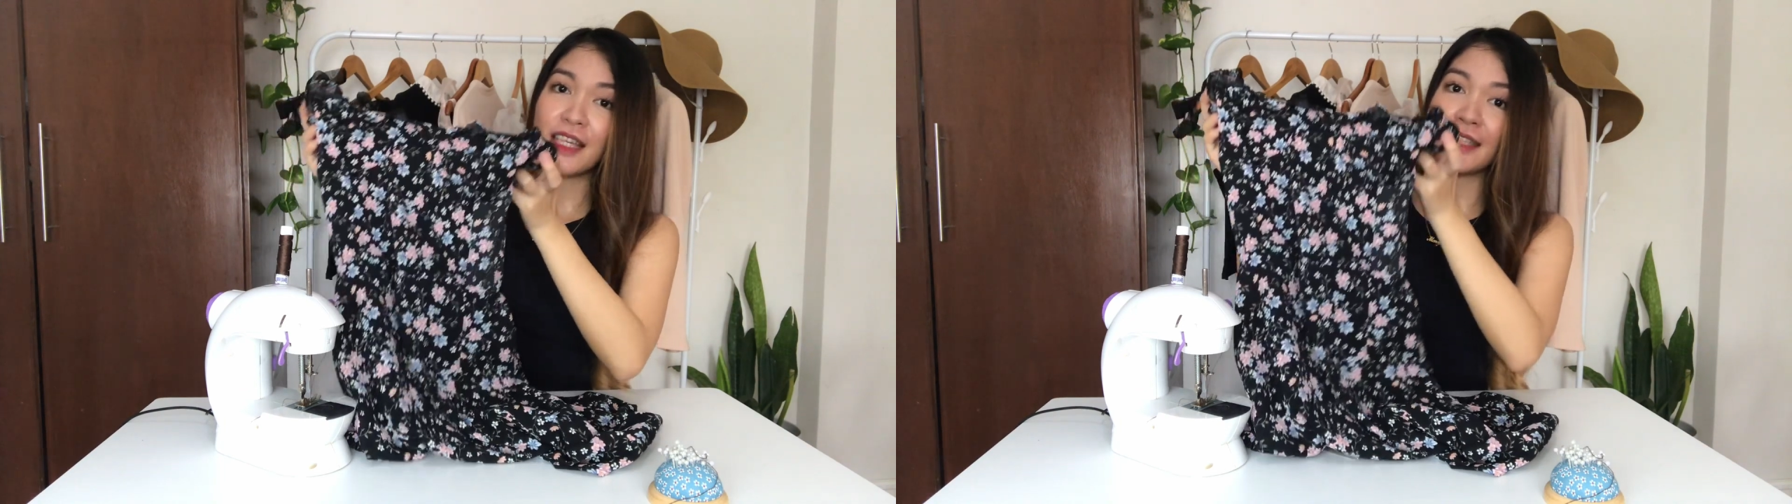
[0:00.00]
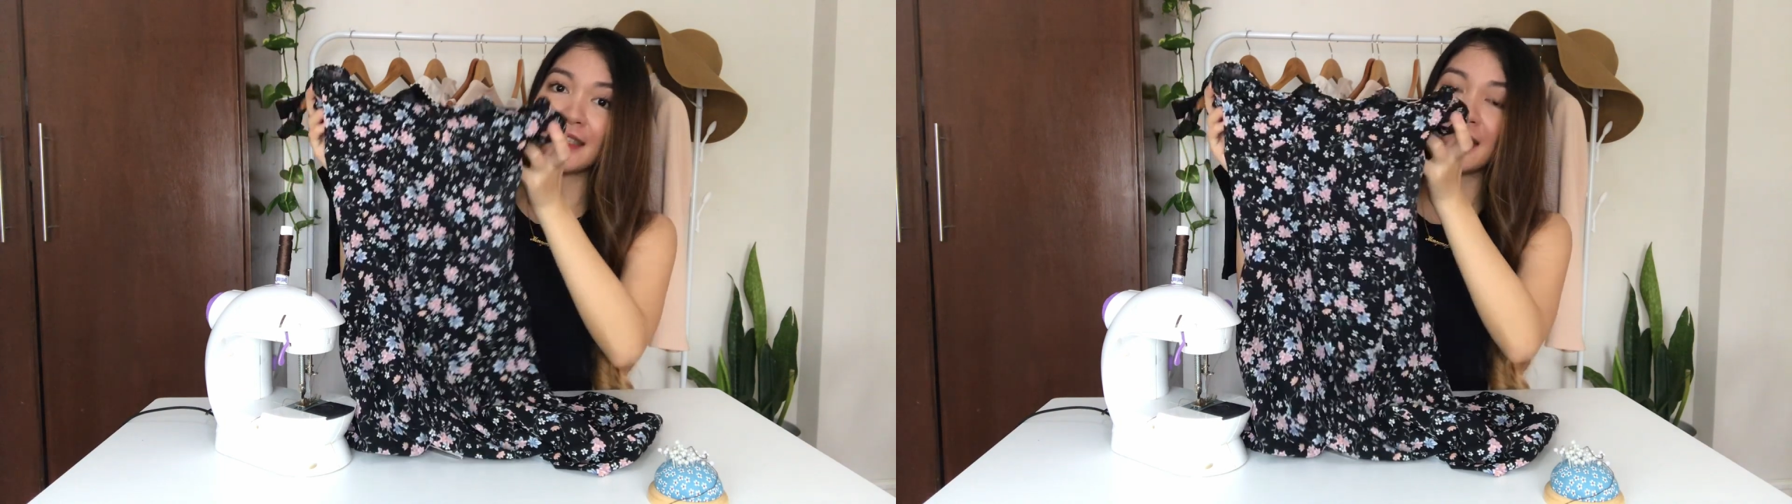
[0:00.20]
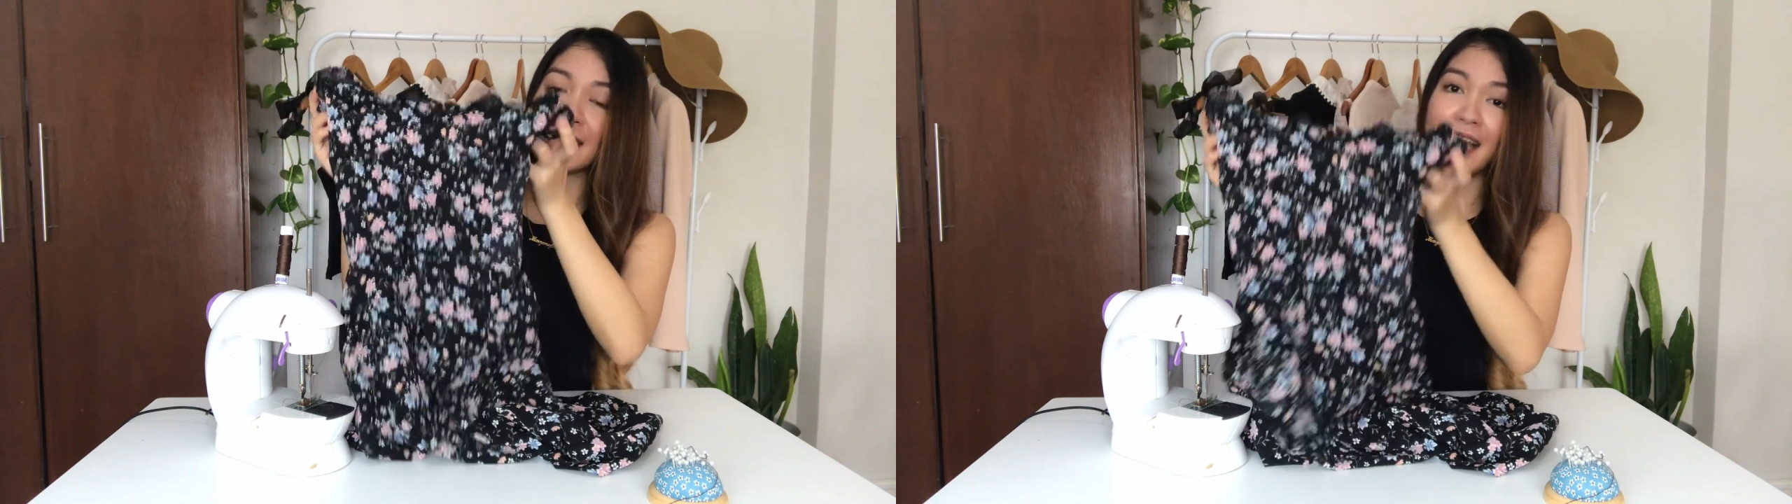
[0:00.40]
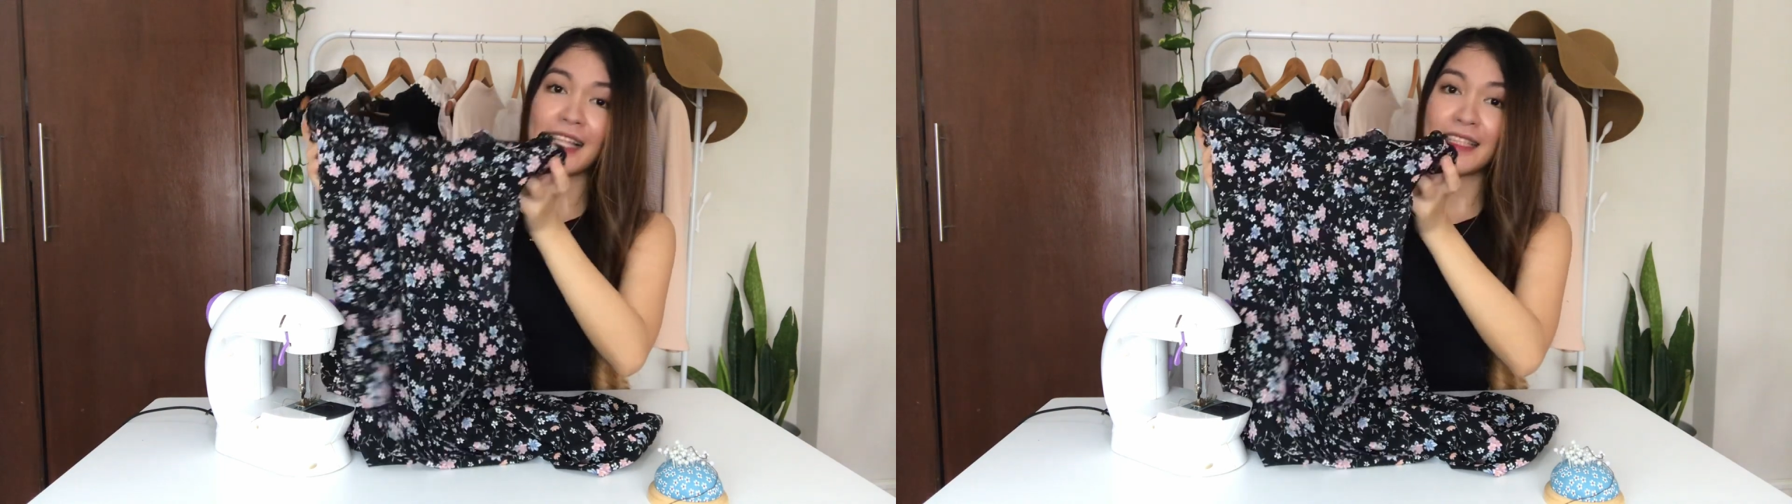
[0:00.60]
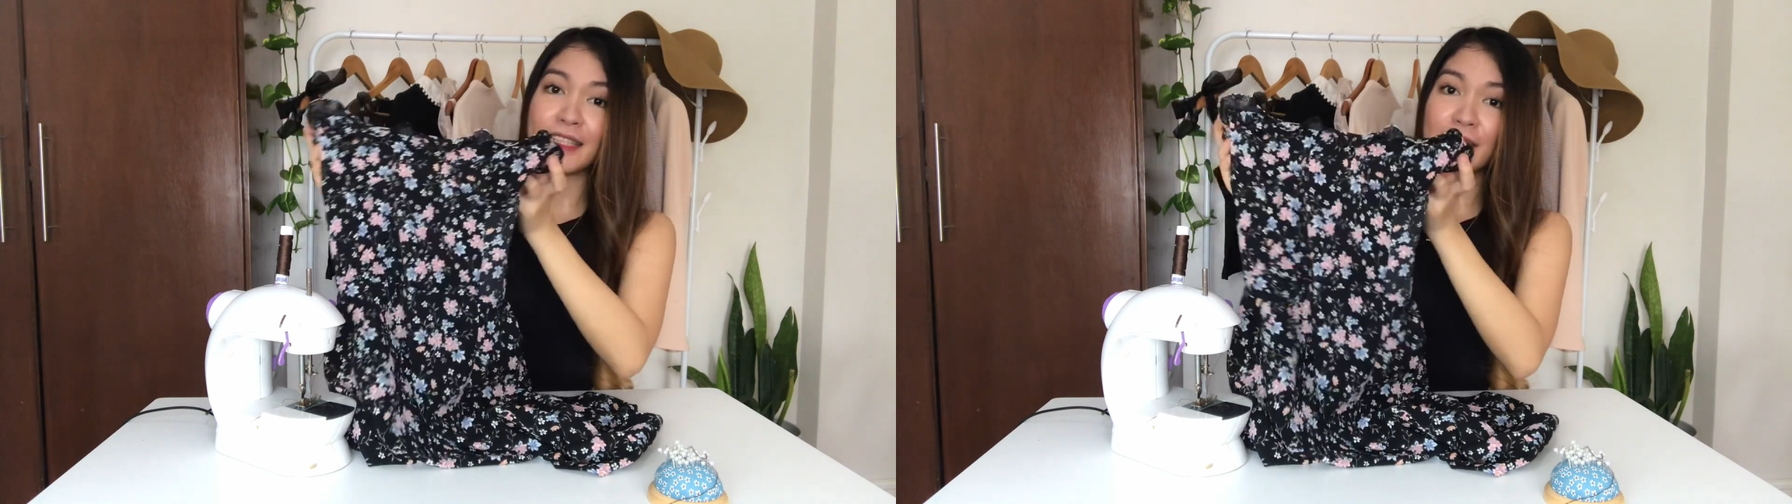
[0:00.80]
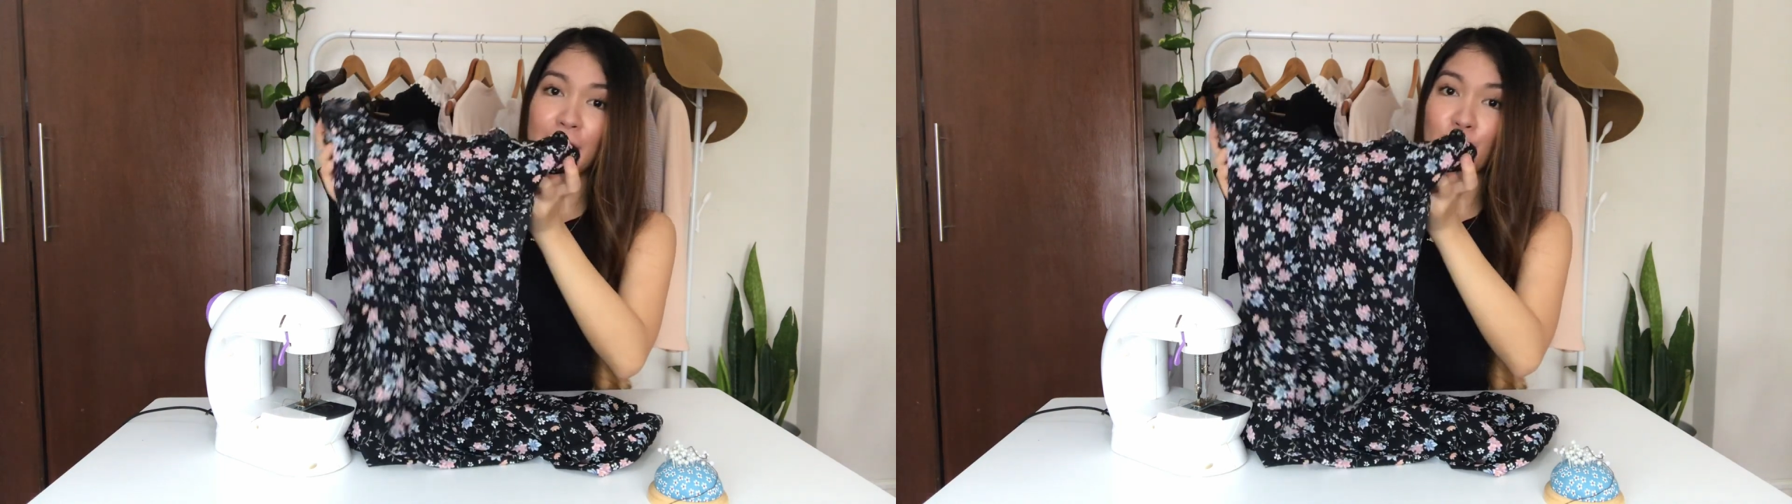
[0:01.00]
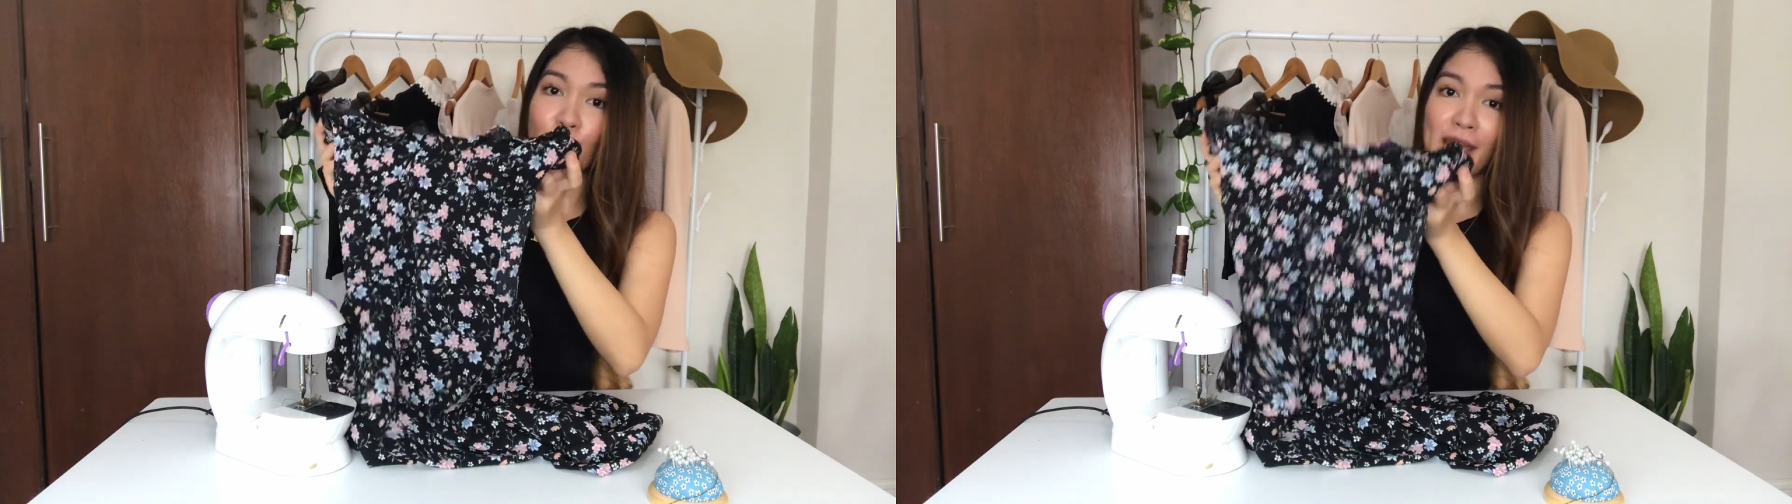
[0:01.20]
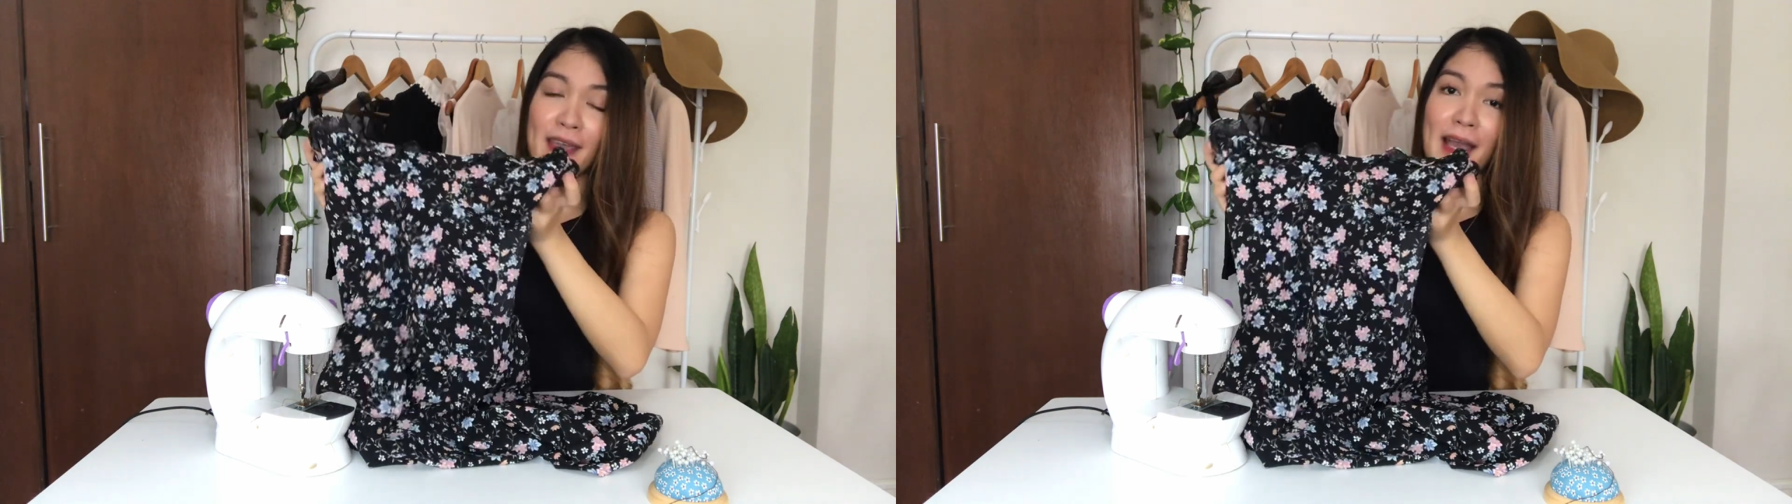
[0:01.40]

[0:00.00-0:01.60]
is exactly the same way